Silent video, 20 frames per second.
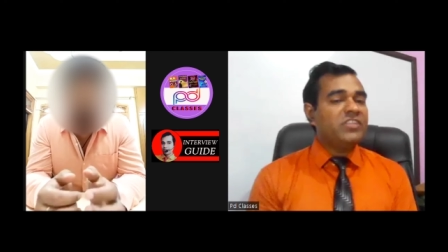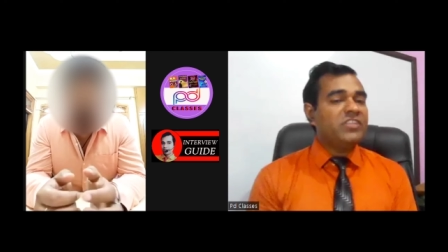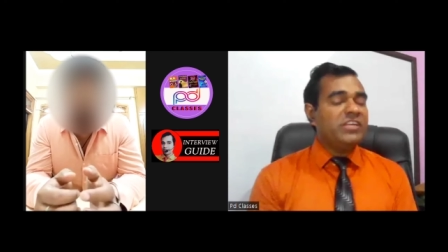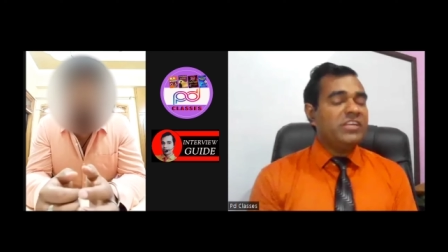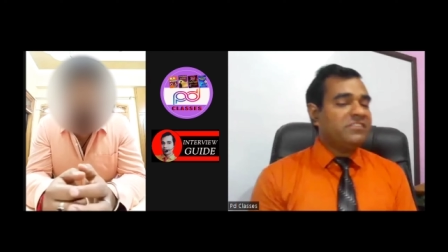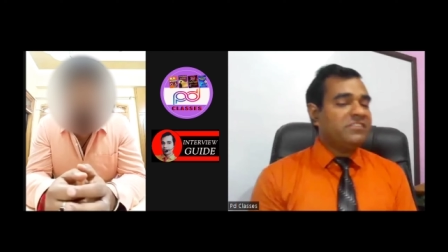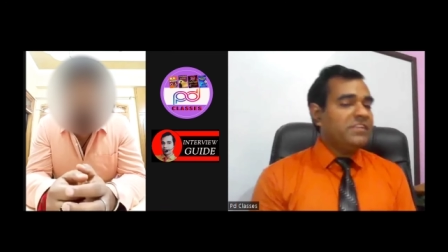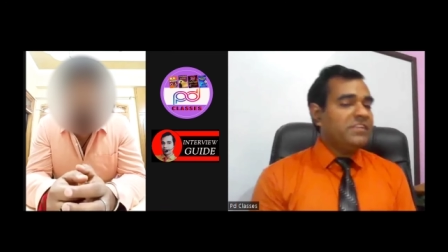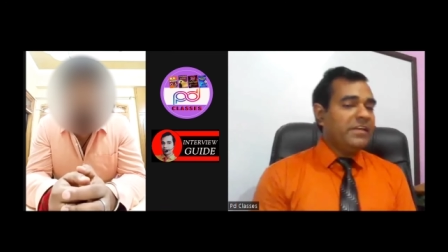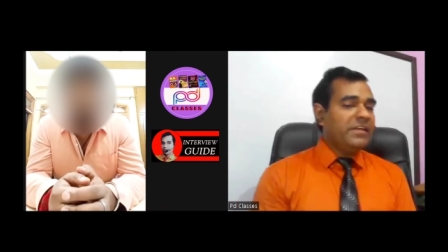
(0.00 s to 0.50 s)

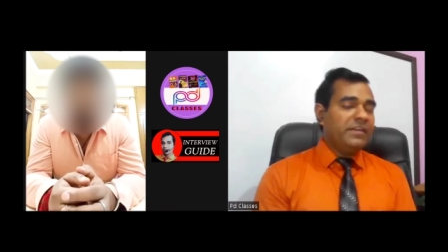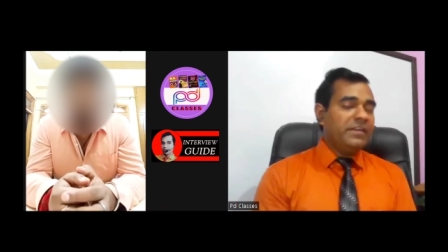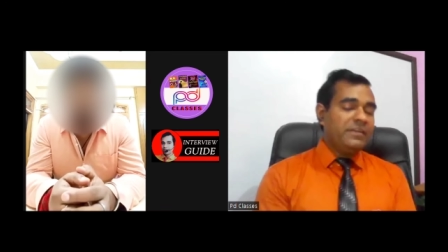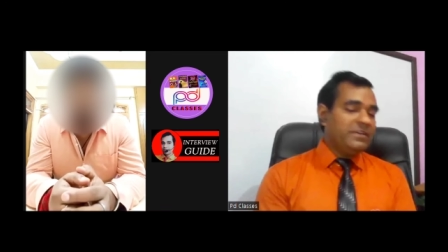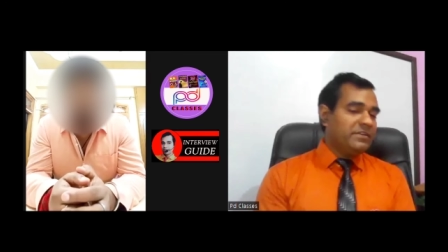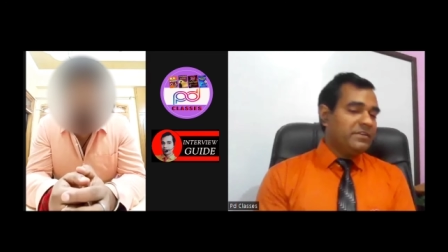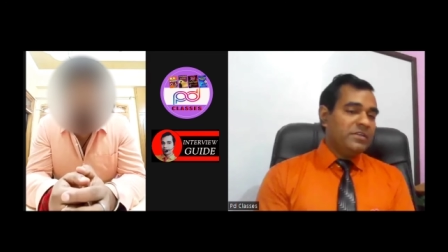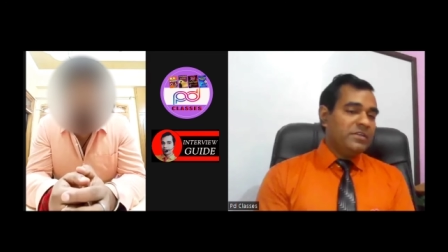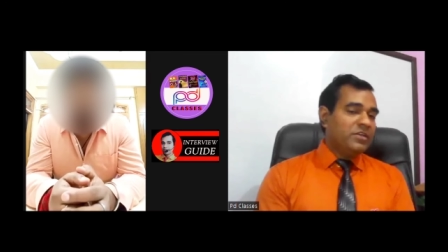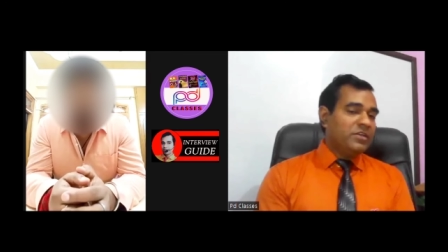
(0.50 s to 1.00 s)

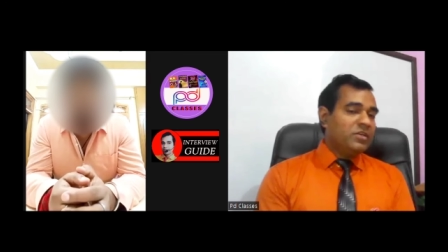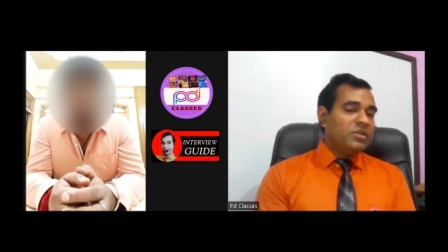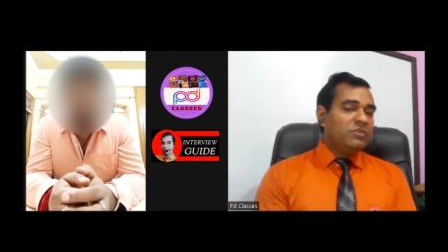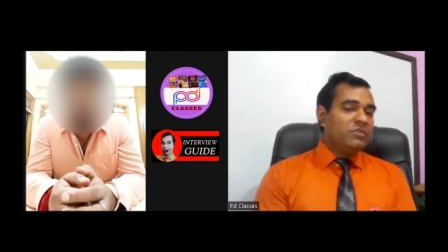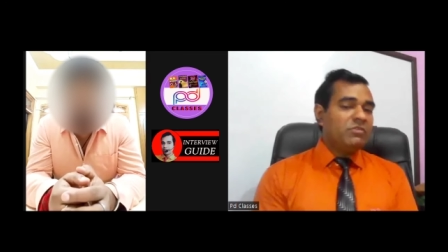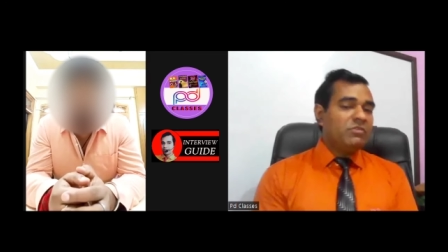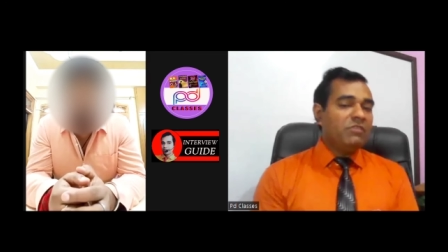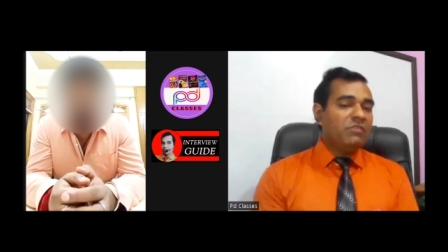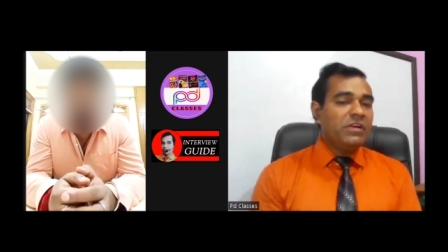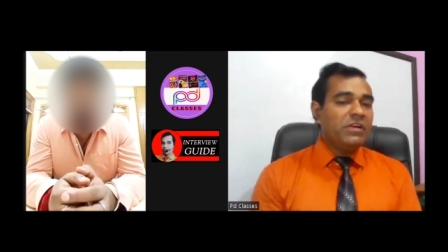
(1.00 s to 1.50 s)
JCA,
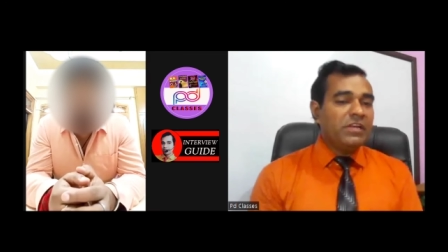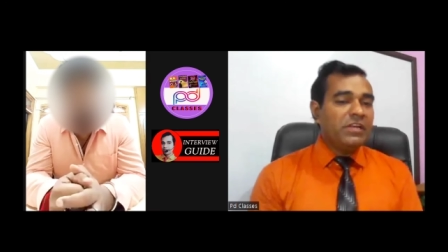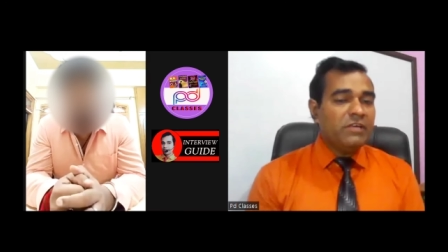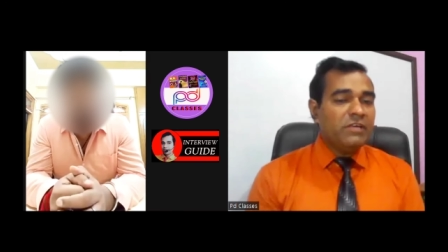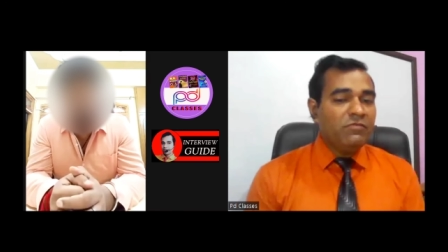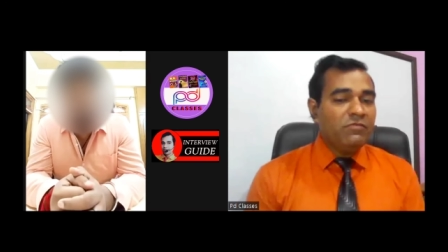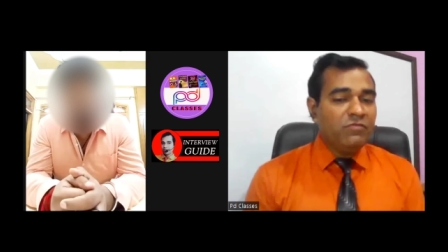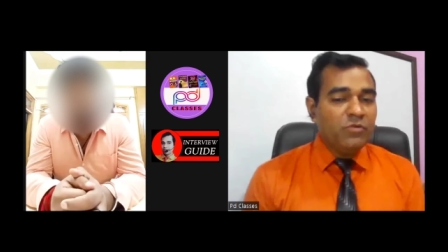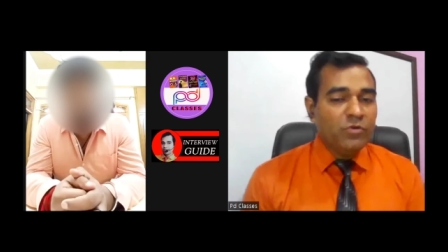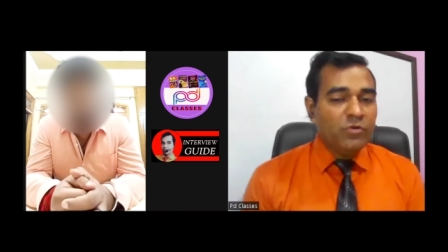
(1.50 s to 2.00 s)
we will
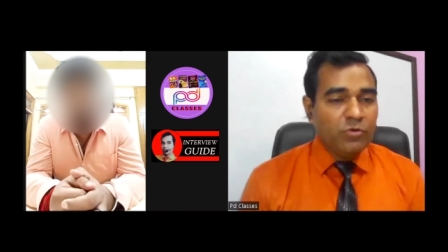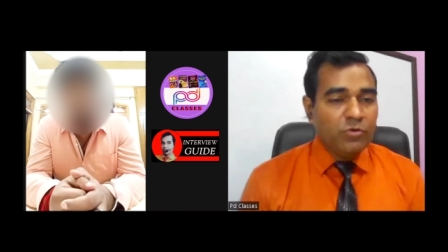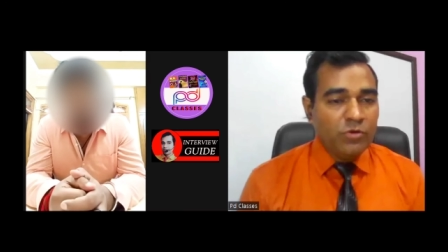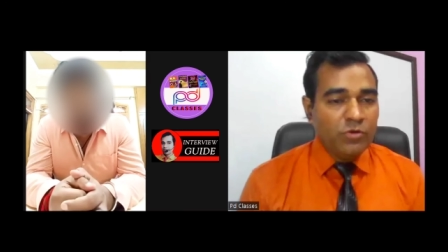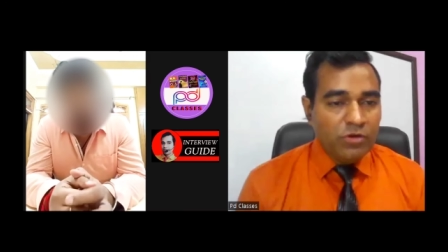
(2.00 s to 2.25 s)
give you